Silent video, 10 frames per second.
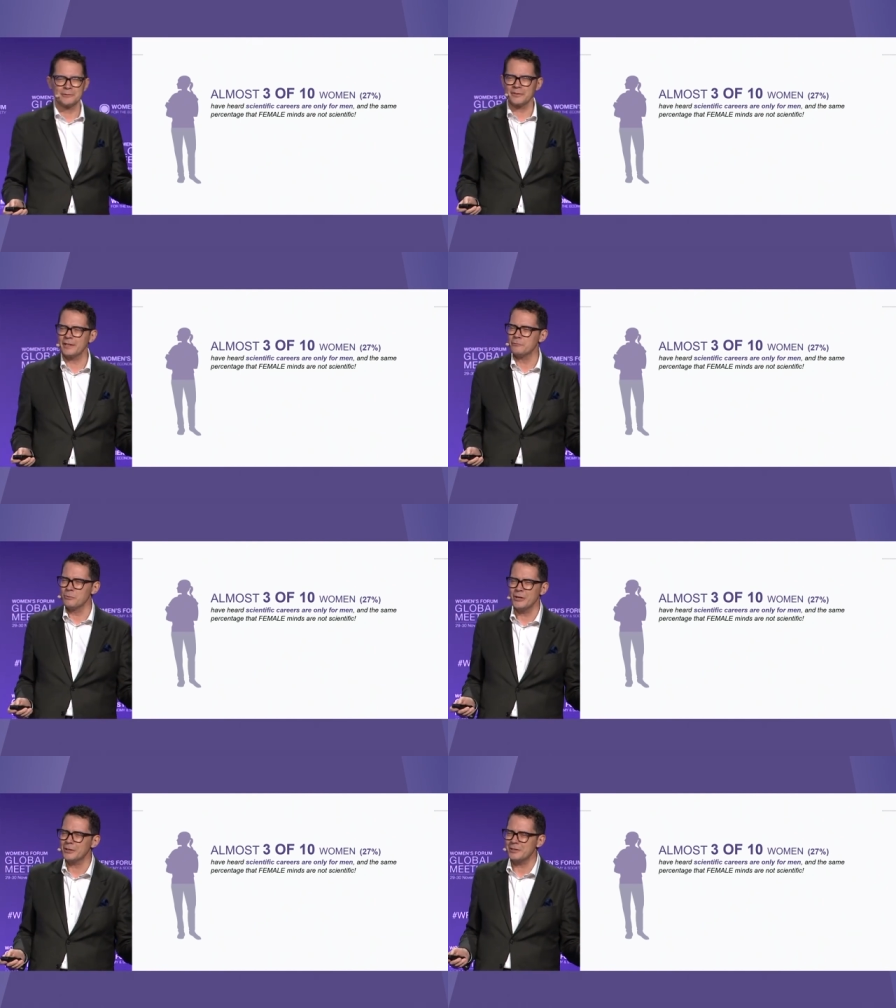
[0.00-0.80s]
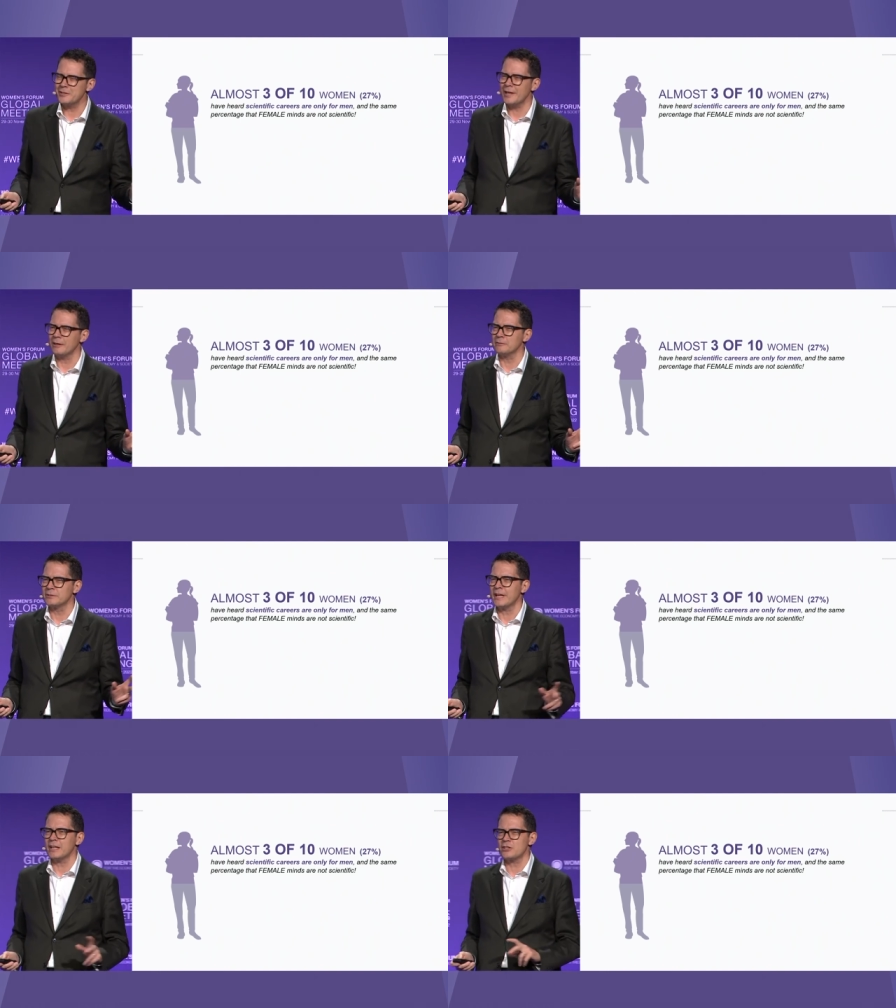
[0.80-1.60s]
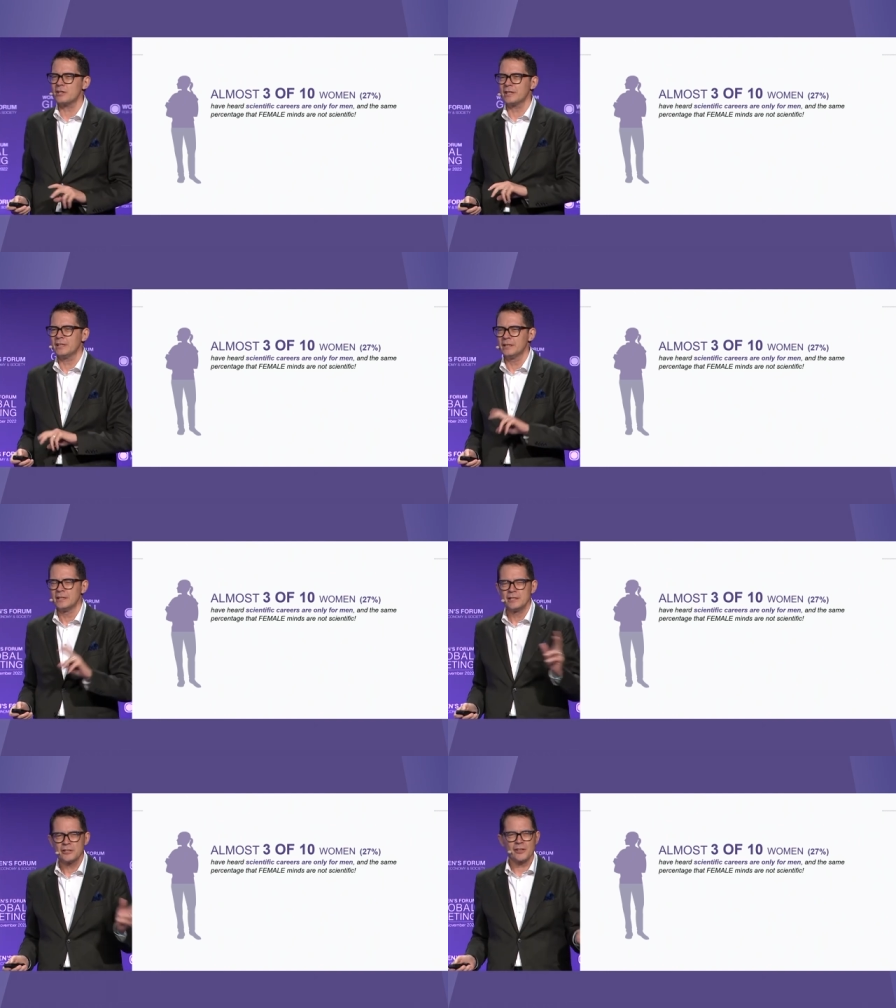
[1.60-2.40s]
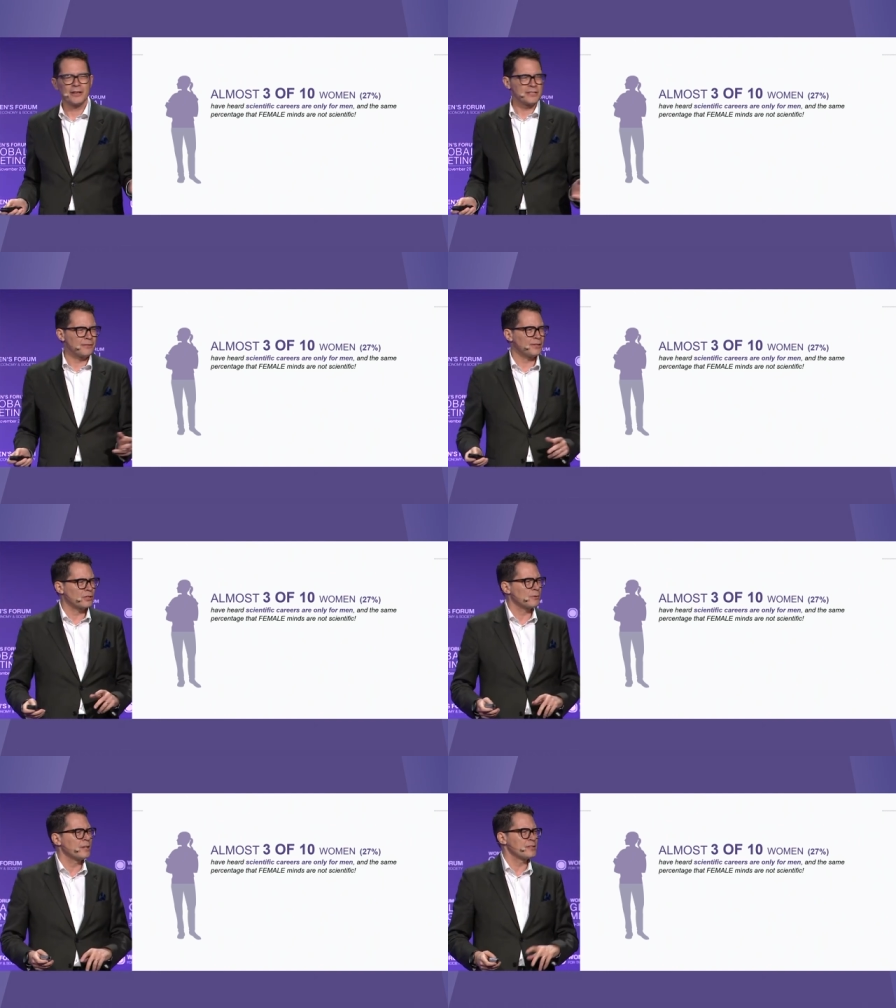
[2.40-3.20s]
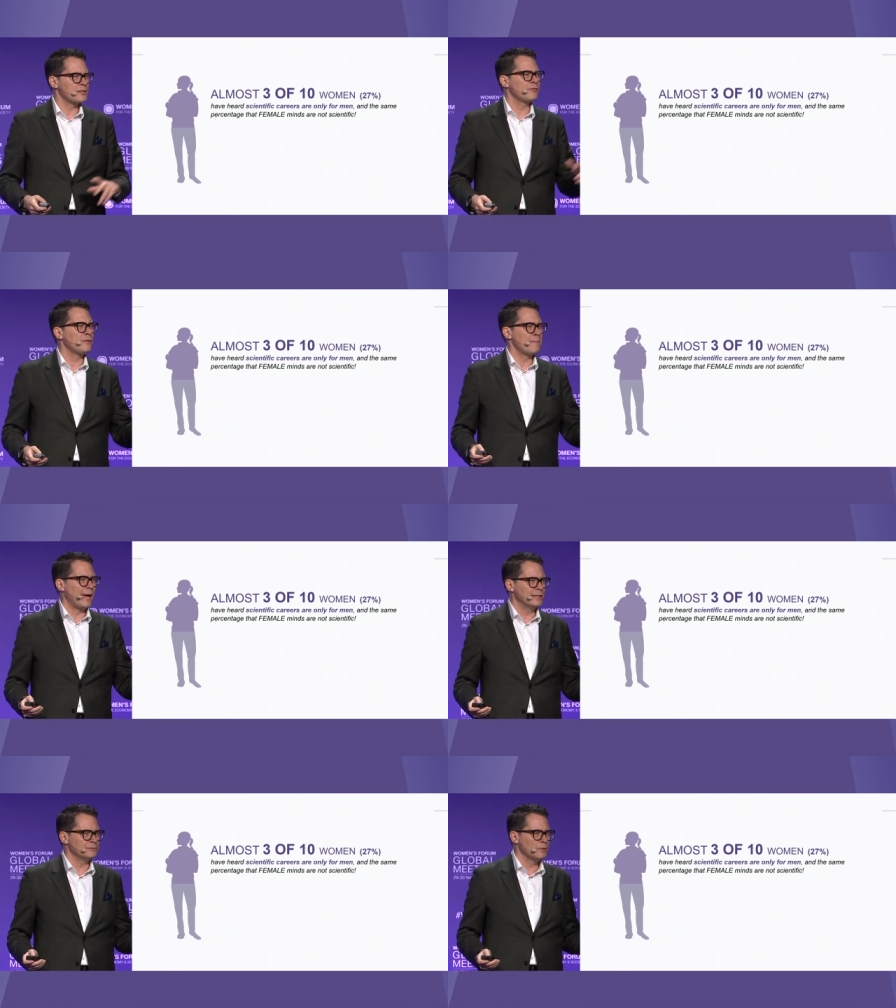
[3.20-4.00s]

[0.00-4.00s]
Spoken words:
or they've worked this out, that actually scientific careers are for men.